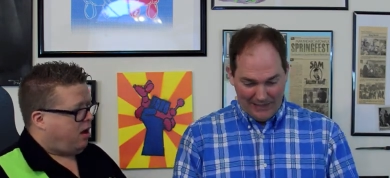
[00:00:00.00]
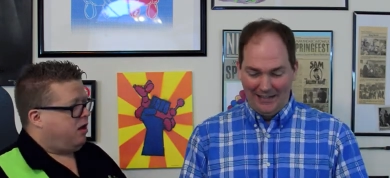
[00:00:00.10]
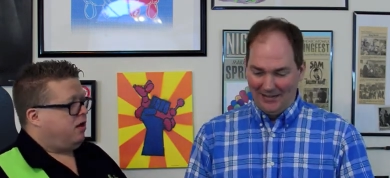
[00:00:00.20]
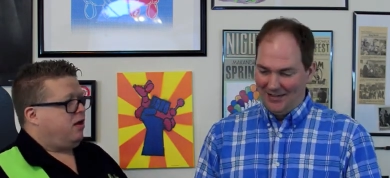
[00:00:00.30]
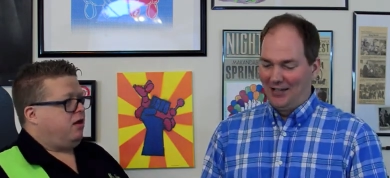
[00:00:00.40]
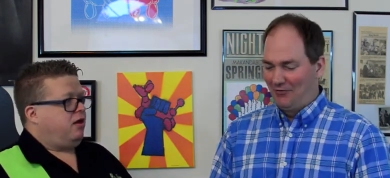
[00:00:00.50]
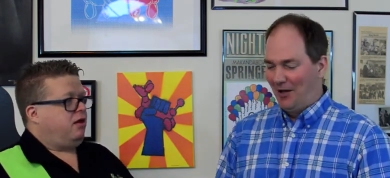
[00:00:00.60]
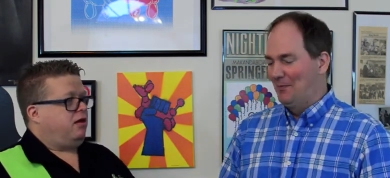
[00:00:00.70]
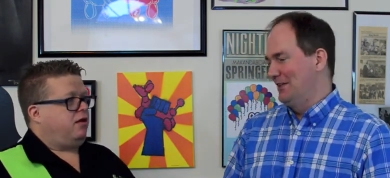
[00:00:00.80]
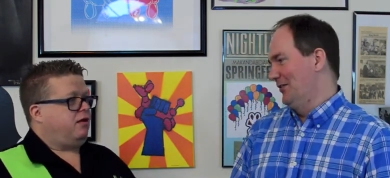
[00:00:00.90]
Speaker 1: eating a lot of
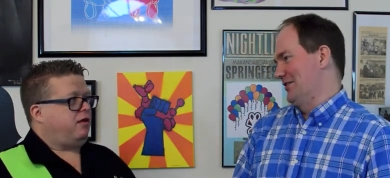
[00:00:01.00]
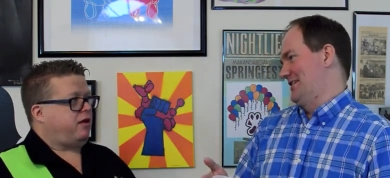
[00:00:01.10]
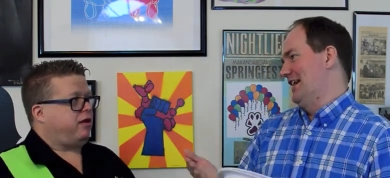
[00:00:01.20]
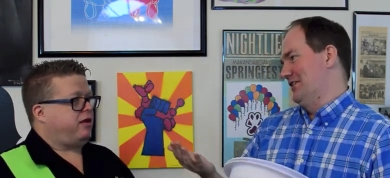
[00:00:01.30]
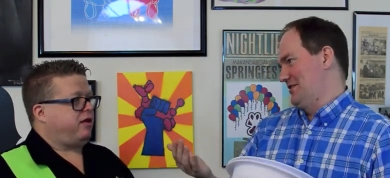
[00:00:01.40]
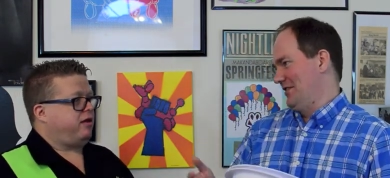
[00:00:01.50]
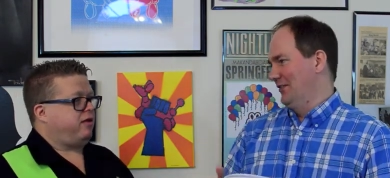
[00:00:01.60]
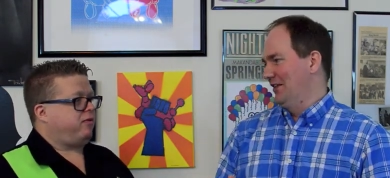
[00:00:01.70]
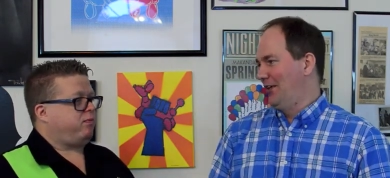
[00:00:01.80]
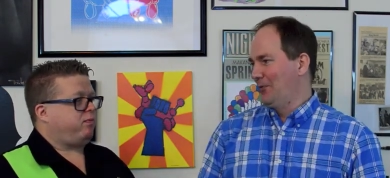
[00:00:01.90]
ramen noodles now,
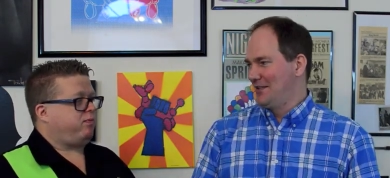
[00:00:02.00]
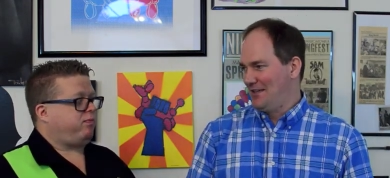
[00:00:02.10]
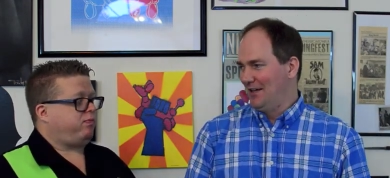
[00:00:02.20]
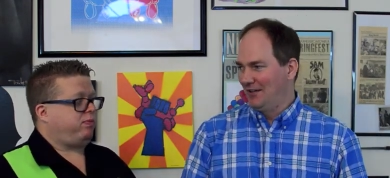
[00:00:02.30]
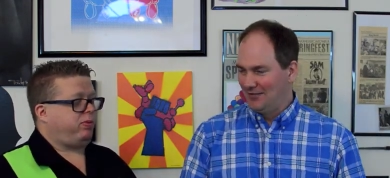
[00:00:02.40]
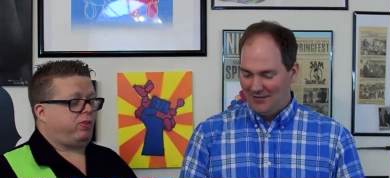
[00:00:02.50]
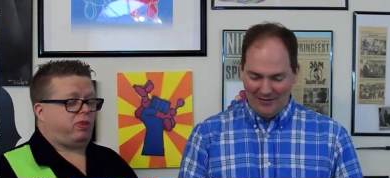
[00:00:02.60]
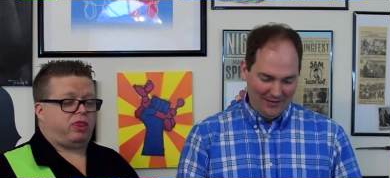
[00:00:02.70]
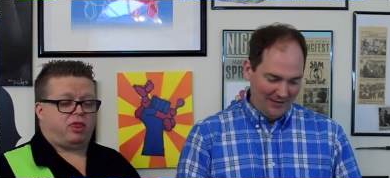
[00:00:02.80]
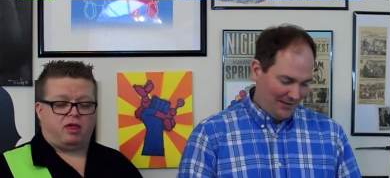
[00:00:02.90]
so it all works out.
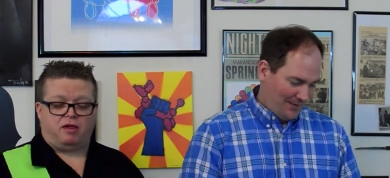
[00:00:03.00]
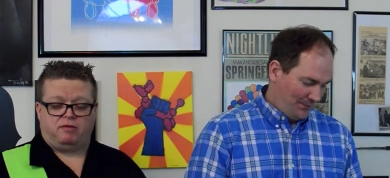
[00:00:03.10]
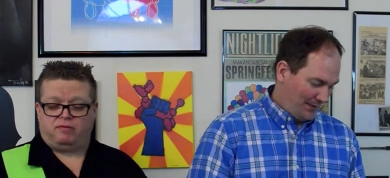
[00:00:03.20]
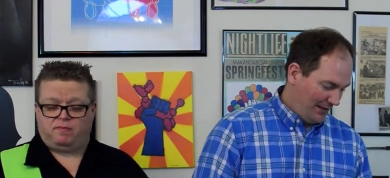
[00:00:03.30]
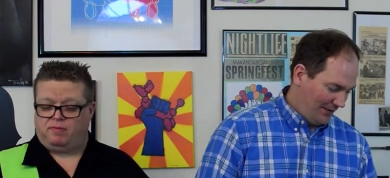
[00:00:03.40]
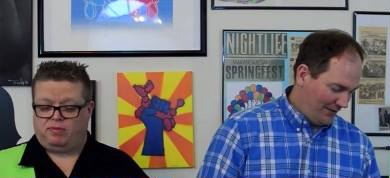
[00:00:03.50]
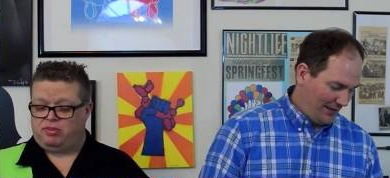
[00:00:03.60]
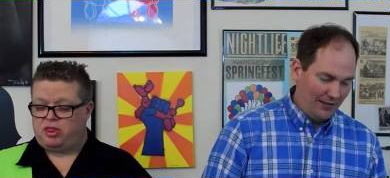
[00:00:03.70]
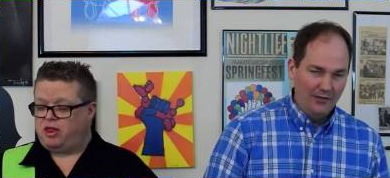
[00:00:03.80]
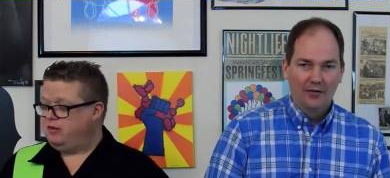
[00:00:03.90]
All
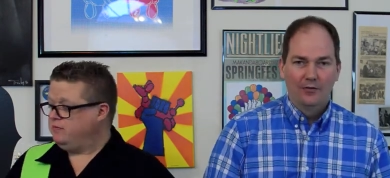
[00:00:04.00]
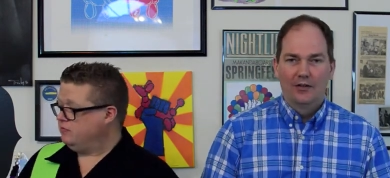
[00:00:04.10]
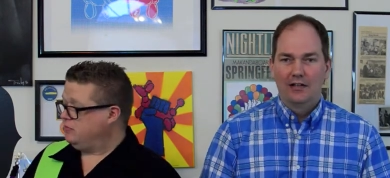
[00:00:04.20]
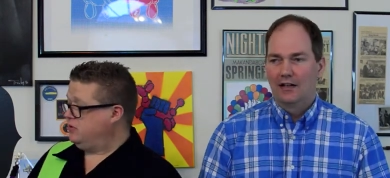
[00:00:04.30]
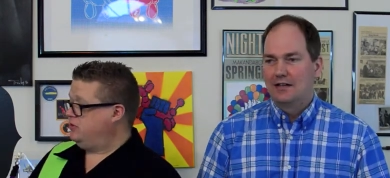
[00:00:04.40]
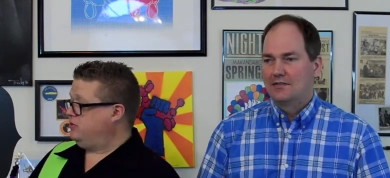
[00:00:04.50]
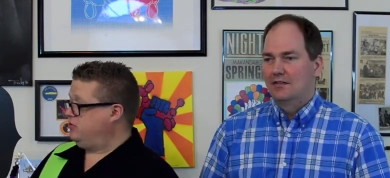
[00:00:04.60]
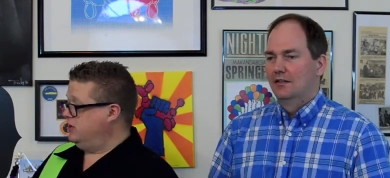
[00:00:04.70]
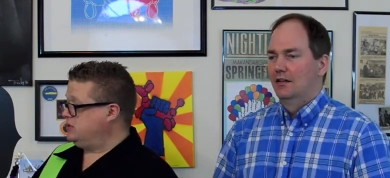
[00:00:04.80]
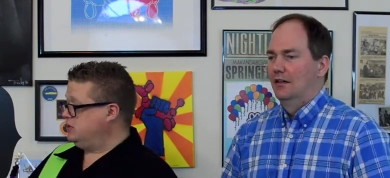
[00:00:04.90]
right. Hey, you guys.
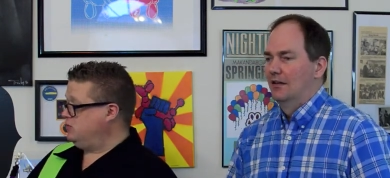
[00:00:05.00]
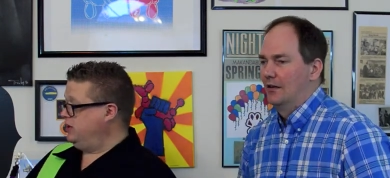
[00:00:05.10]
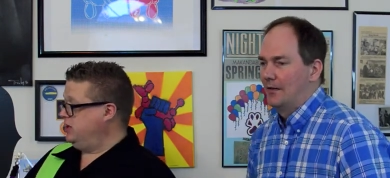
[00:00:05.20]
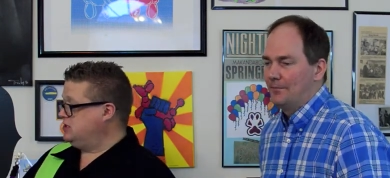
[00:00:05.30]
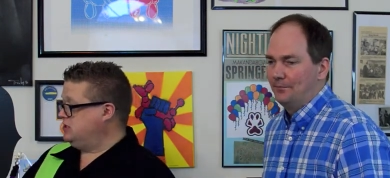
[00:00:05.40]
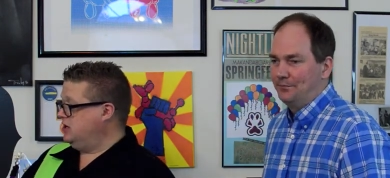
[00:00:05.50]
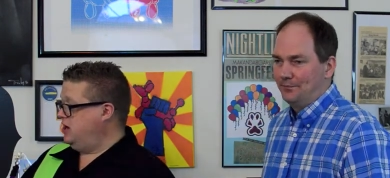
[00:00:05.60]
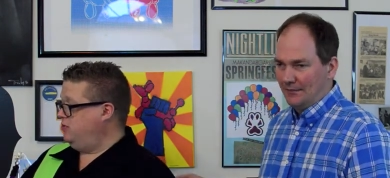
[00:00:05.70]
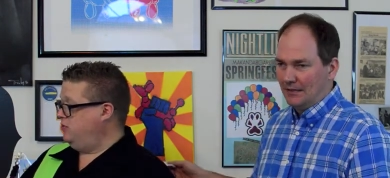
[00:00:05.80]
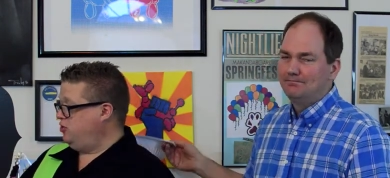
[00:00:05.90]
Speaker 2: This is what gets
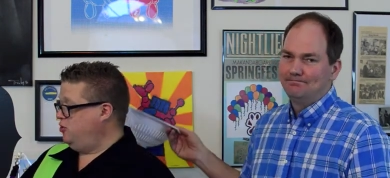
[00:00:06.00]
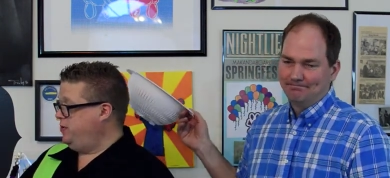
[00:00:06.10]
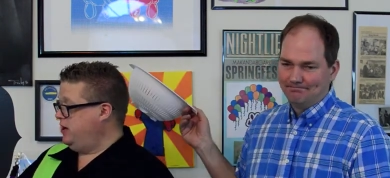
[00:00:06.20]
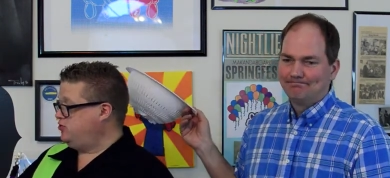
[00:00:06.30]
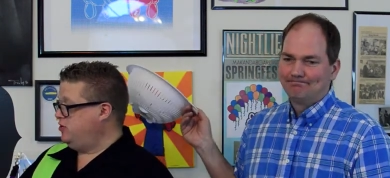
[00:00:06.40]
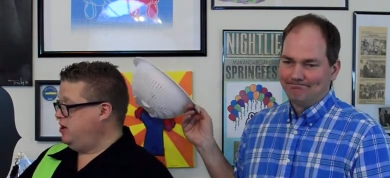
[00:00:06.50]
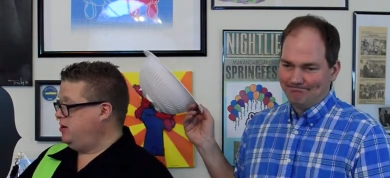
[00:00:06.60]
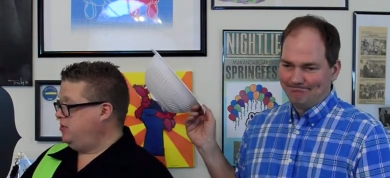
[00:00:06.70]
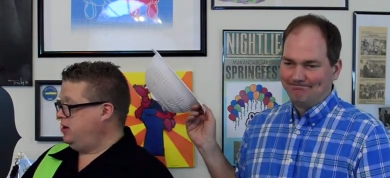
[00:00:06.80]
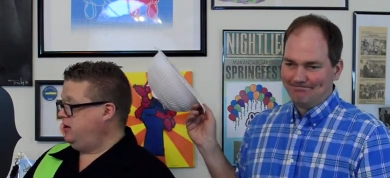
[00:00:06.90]
done with your
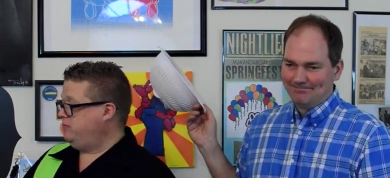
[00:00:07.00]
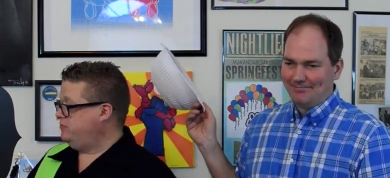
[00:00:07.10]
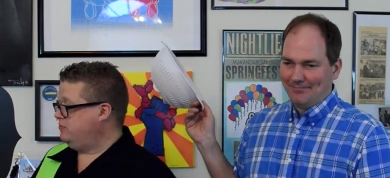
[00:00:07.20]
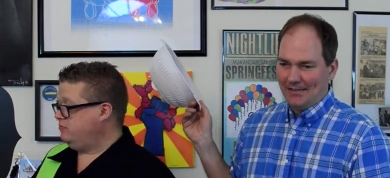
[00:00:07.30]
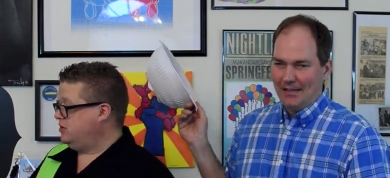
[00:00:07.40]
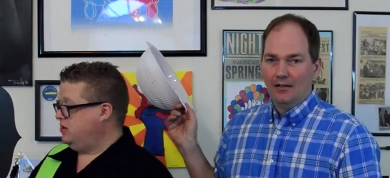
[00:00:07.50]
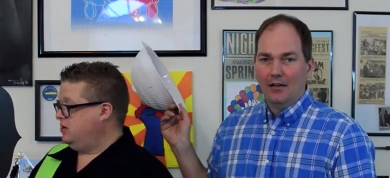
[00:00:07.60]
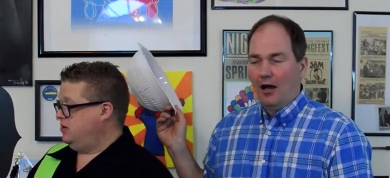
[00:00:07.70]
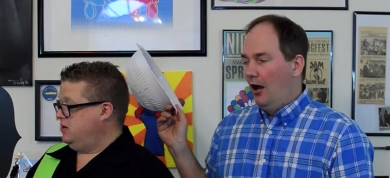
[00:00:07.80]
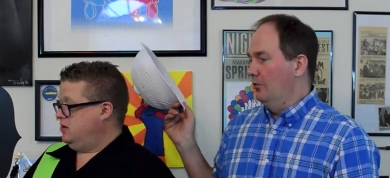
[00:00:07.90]
Patreon money.
Speaker 1: Yeah.
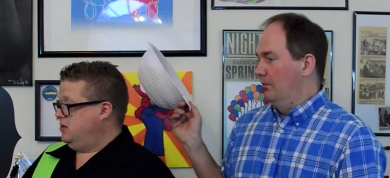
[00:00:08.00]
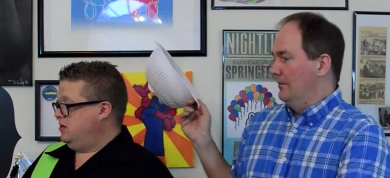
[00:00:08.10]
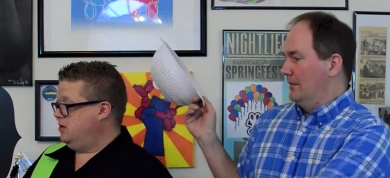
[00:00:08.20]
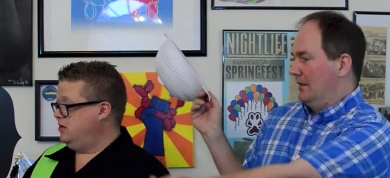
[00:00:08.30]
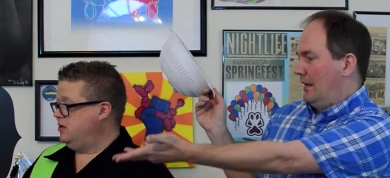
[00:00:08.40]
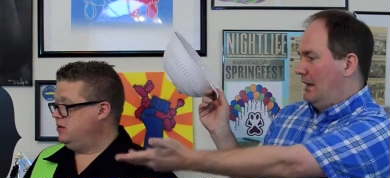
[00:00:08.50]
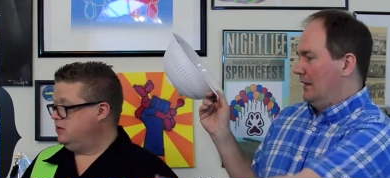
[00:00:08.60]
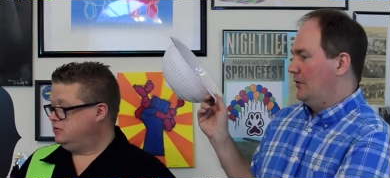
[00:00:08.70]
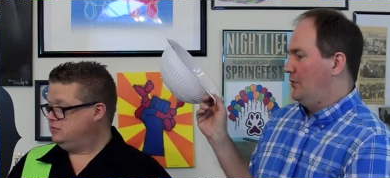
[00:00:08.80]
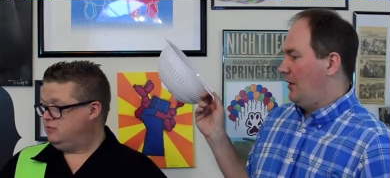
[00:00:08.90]
Oh,
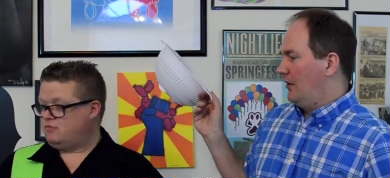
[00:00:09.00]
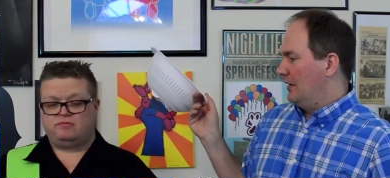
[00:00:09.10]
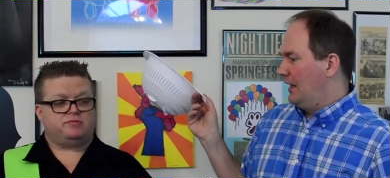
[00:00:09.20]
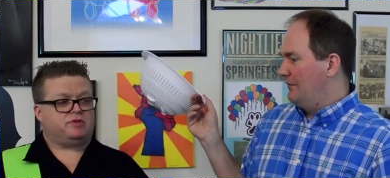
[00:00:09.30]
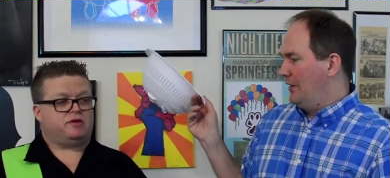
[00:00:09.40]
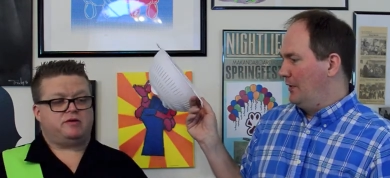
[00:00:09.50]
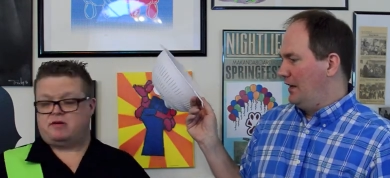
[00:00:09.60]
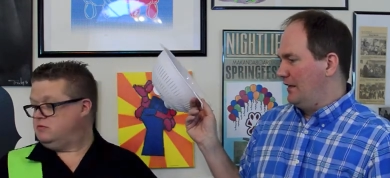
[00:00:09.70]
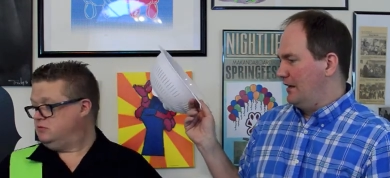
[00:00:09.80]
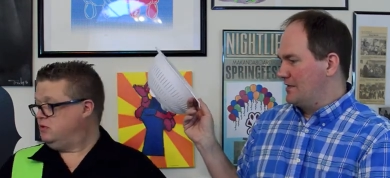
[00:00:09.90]
hello to our live viewing
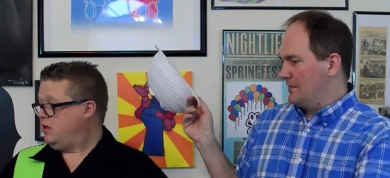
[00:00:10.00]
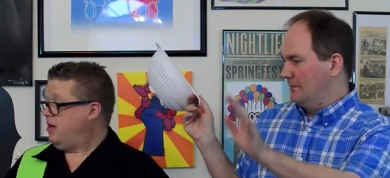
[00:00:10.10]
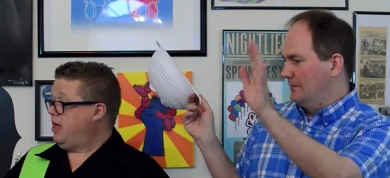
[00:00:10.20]
audience.